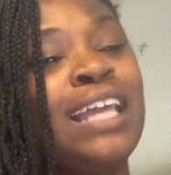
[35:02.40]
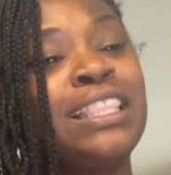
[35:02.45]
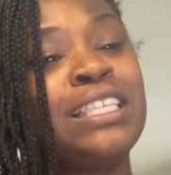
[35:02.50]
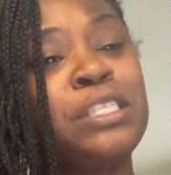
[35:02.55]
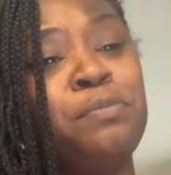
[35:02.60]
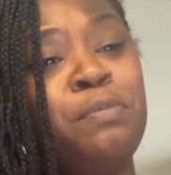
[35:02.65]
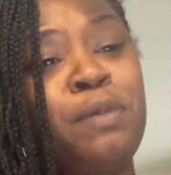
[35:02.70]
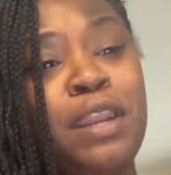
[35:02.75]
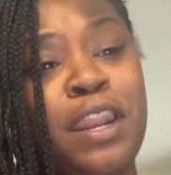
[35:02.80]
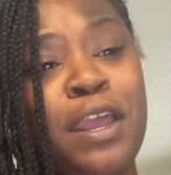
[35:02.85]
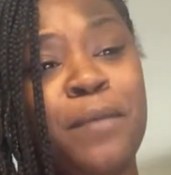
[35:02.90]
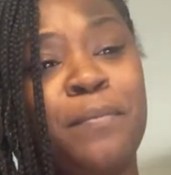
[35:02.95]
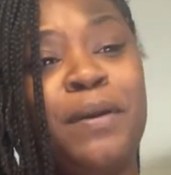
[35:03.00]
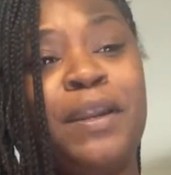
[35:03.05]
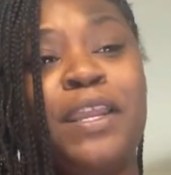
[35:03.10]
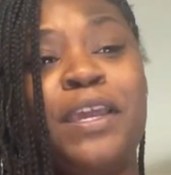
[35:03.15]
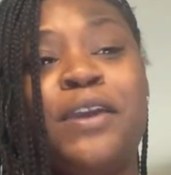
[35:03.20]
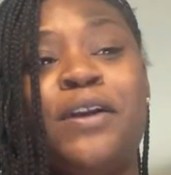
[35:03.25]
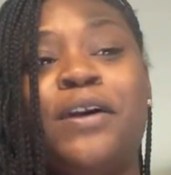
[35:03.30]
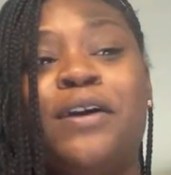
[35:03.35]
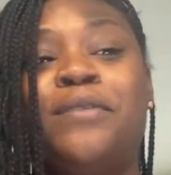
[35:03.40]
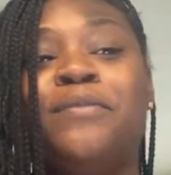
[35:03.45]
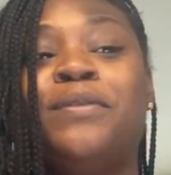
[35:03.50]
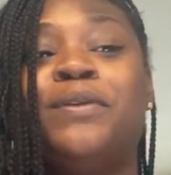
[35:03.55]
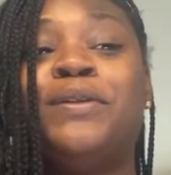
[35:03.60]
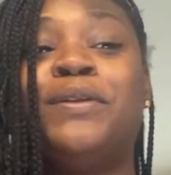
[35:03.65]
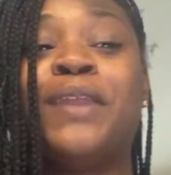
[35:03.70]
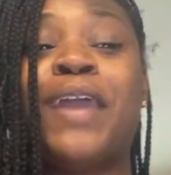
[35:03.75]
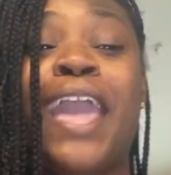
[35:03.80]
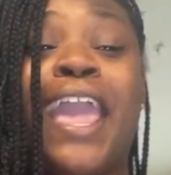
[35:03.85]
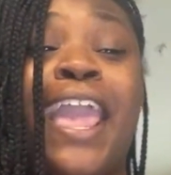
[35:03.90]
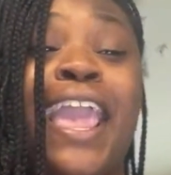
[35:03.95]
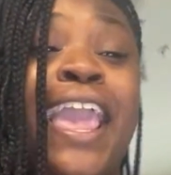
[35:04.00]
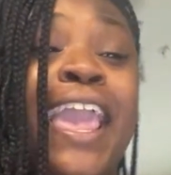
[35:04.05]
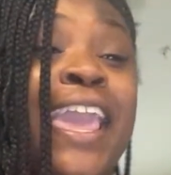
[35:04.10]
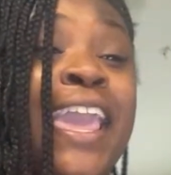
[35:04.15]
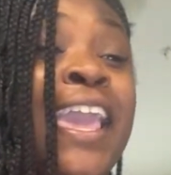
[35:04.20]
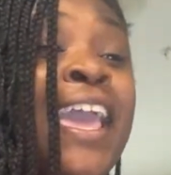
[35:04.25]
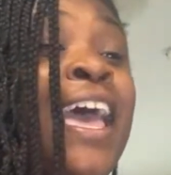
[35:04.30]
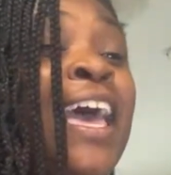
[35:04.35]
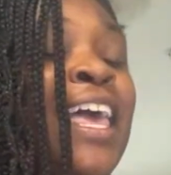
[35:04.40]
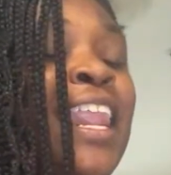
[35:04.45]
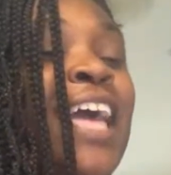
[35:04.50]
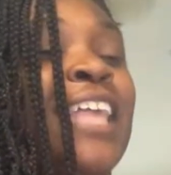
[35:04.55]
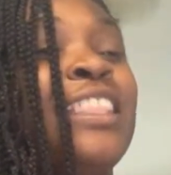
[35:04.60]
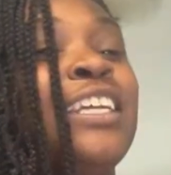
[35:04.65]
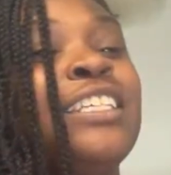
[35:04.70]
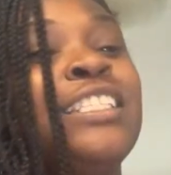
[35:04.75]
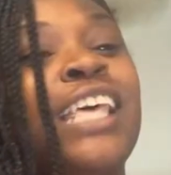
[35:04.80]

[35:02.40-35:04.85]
to spend their money on? What do they eat? Like, there's